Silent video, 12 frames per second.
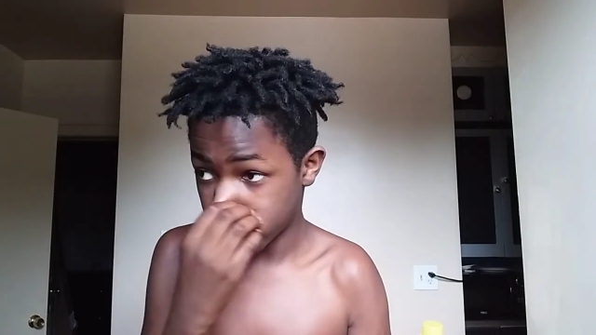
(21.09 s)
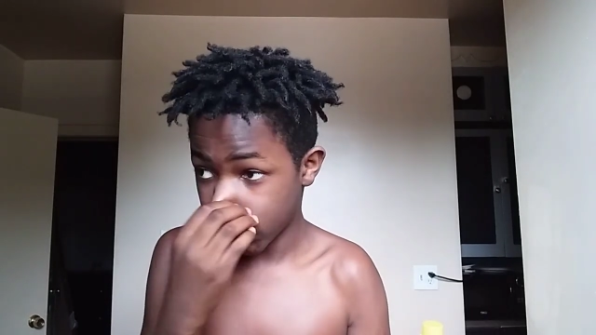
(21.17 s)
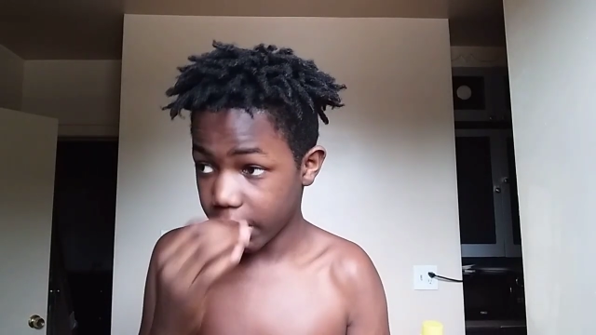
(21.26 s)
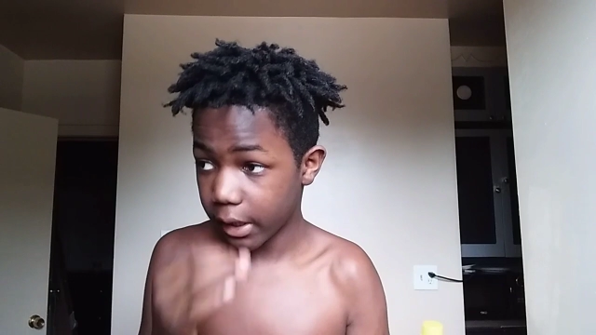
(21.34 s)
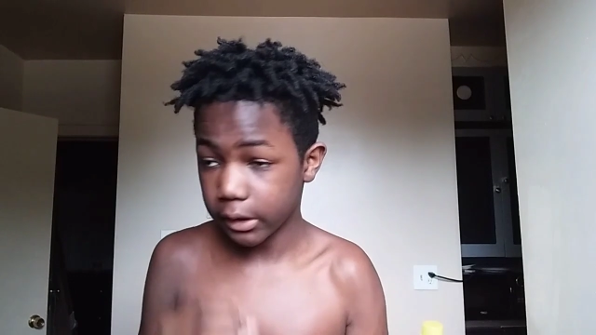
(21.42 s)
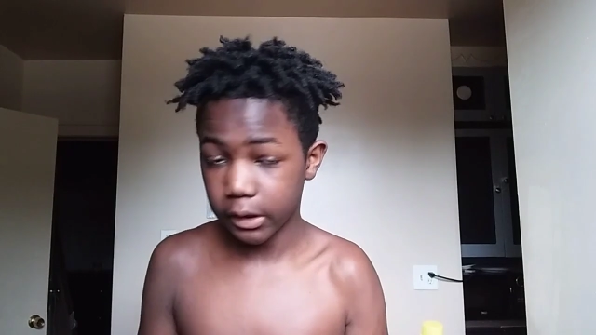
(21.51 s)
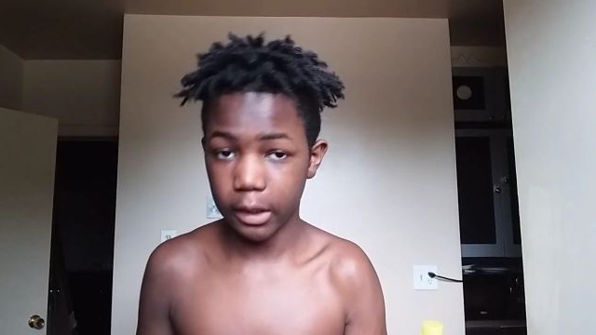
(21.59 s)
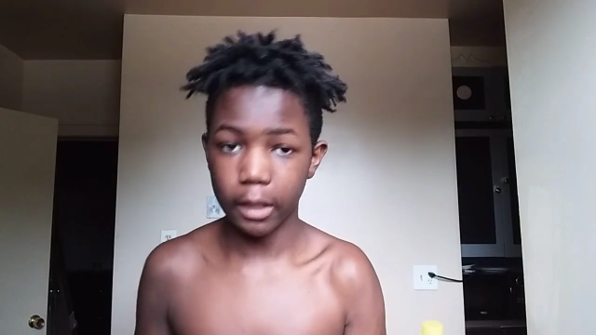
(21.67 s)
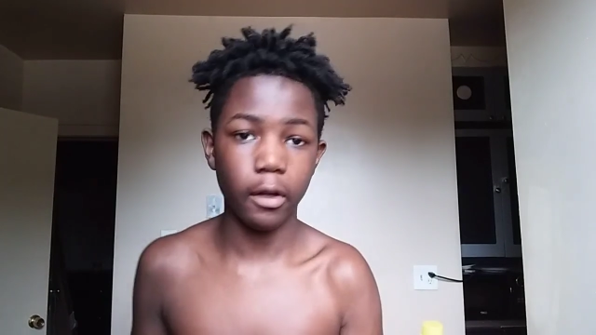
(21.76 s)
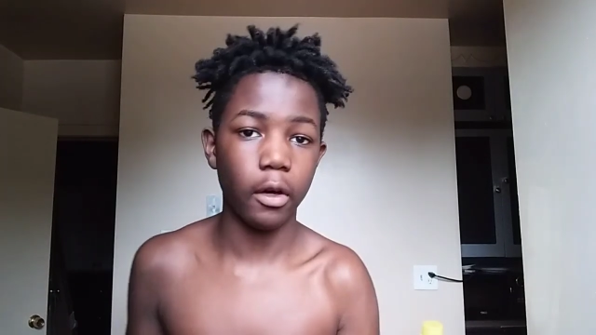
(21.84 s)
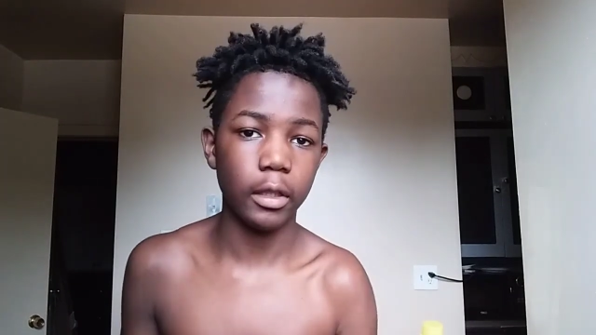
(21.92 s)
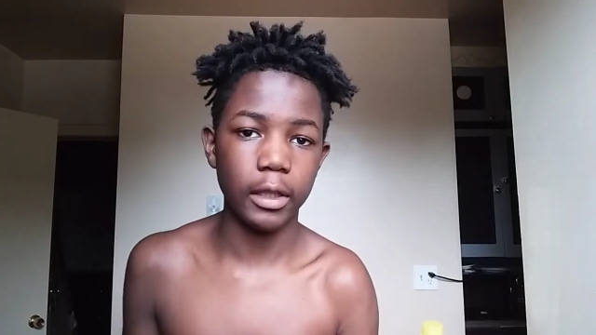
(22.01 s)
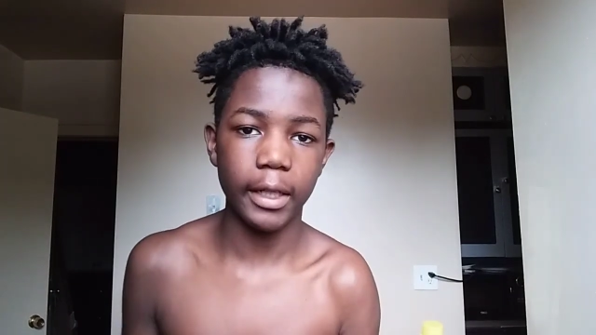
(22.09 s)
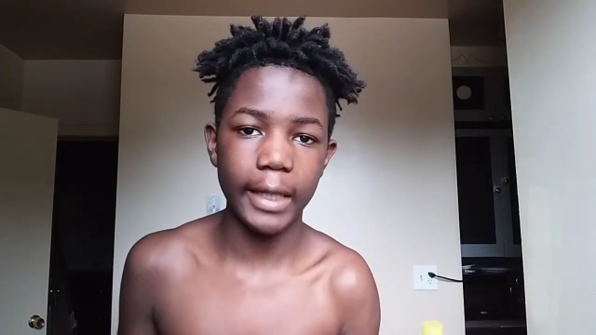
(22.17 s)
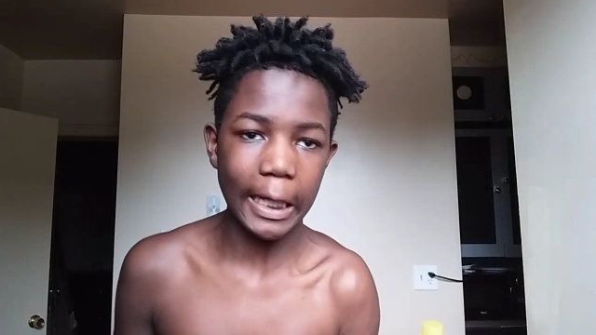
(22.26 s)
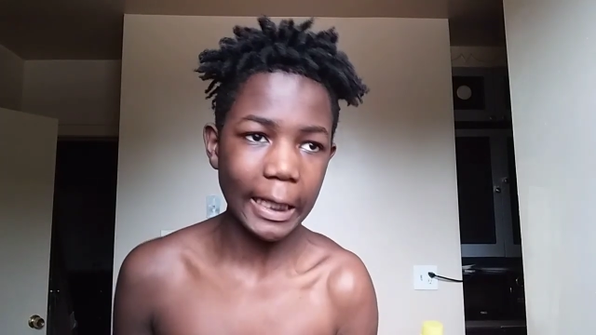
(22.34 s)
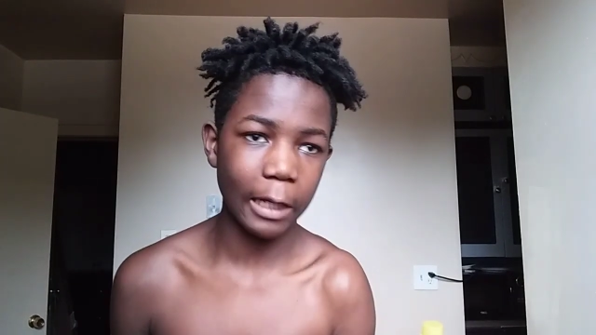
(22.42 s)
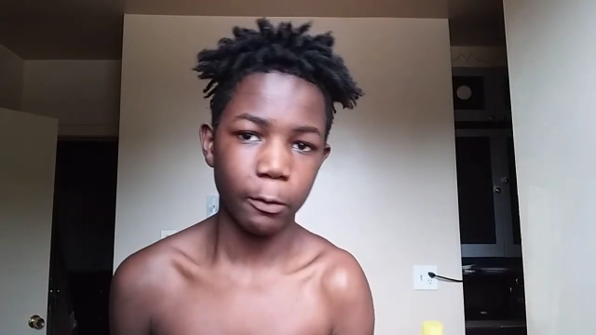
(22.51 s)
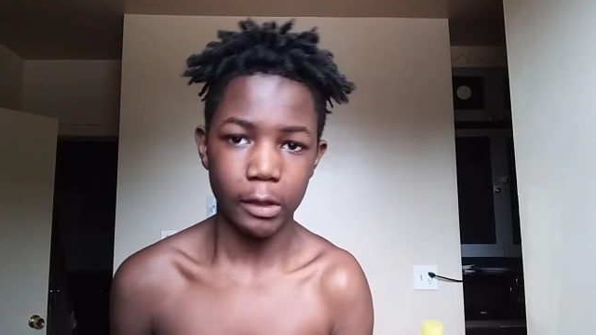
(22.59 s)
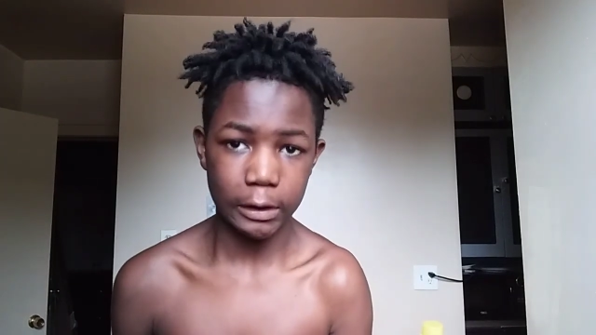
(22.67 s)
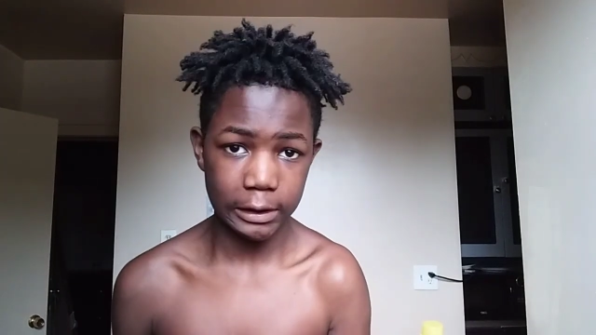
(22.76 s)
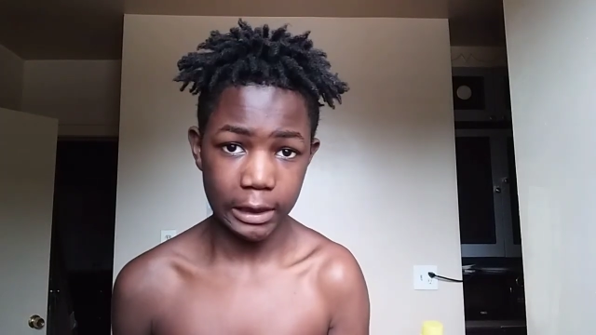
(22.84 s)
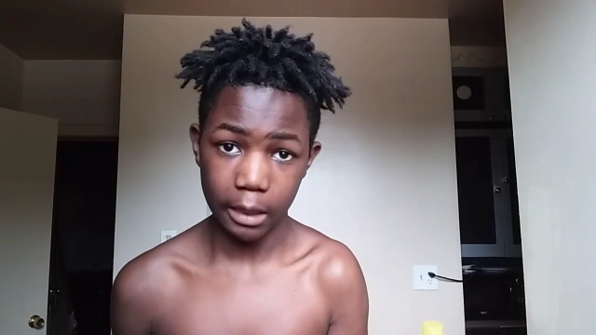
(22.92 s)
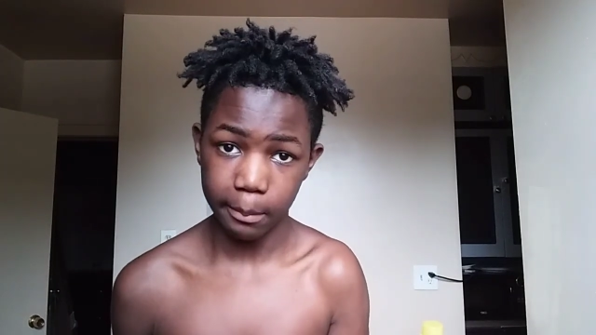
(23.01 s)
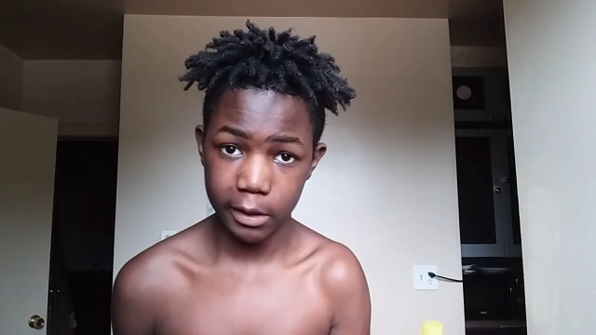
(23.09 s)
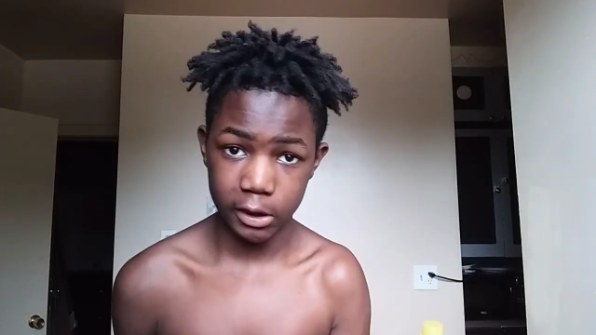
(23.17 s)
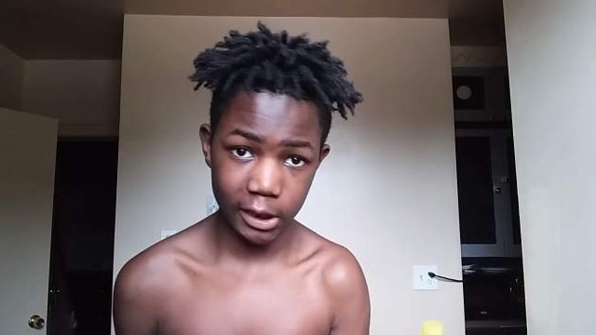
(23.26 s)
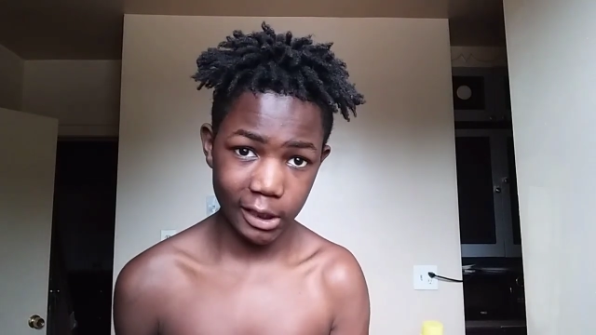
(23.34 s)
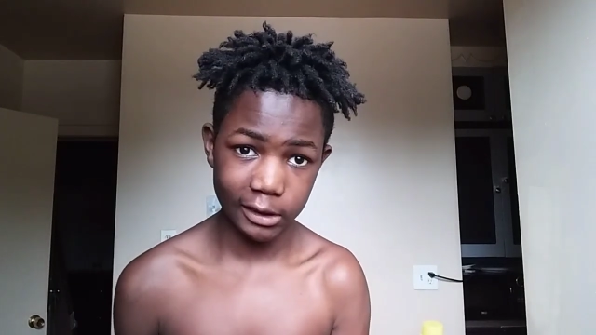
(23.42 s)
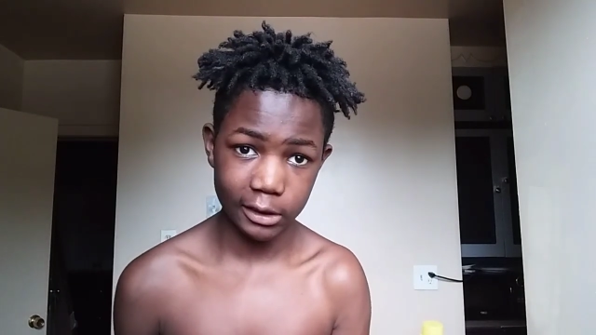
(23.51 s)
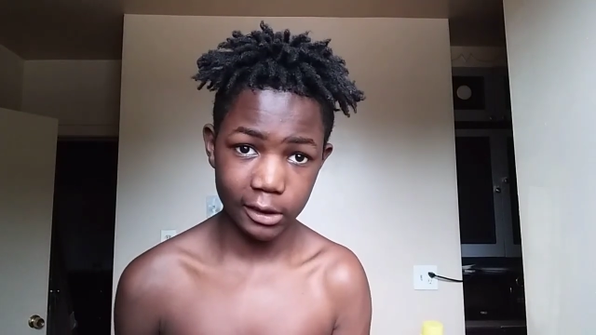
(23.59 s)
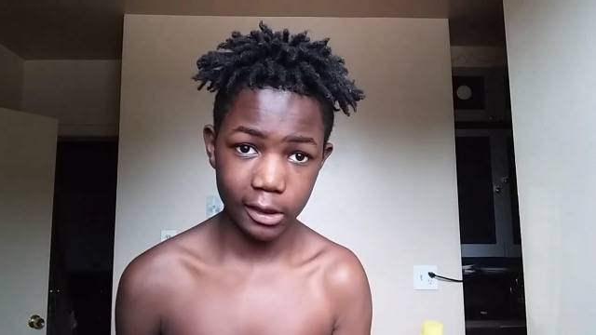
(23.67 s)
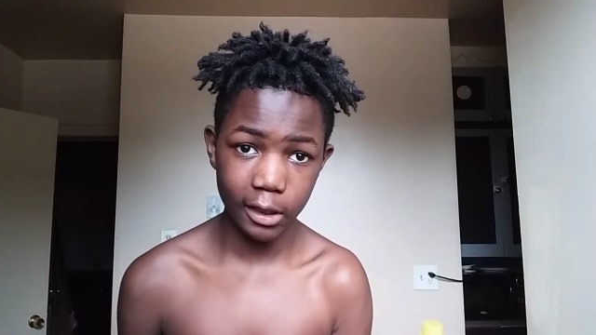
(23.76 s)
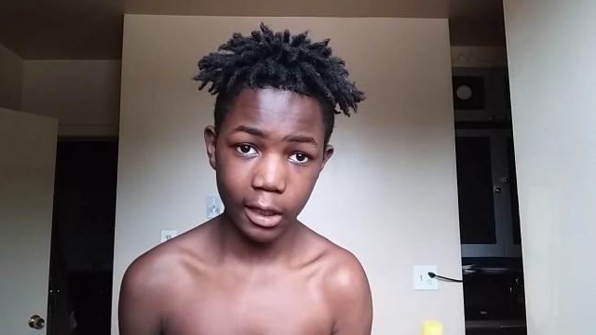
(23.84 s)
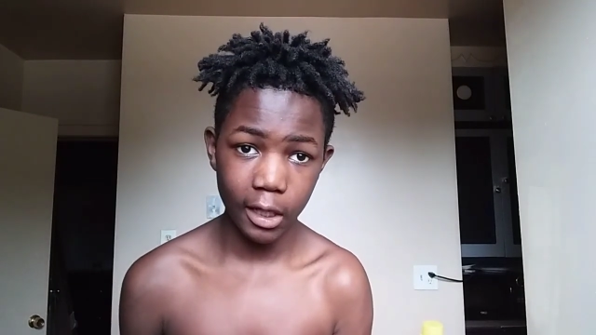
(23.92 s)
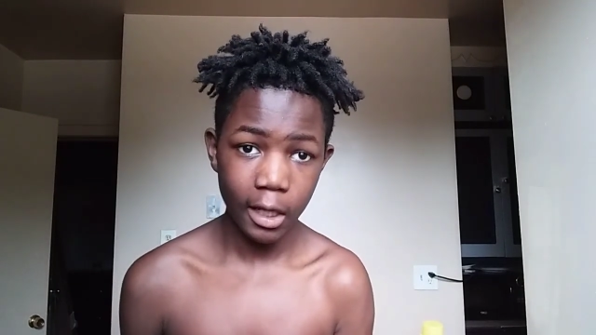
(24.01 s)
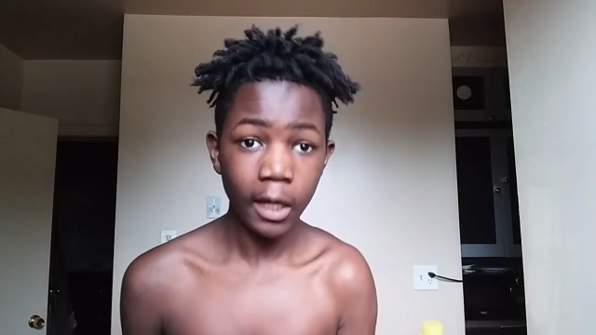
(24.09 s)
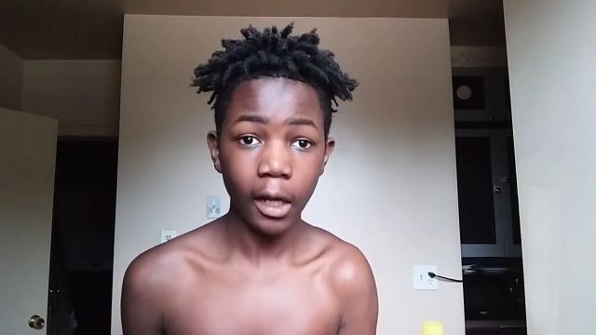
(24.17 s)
dreadlocks because I know a lot of y'all like want to see how my dreadlocks look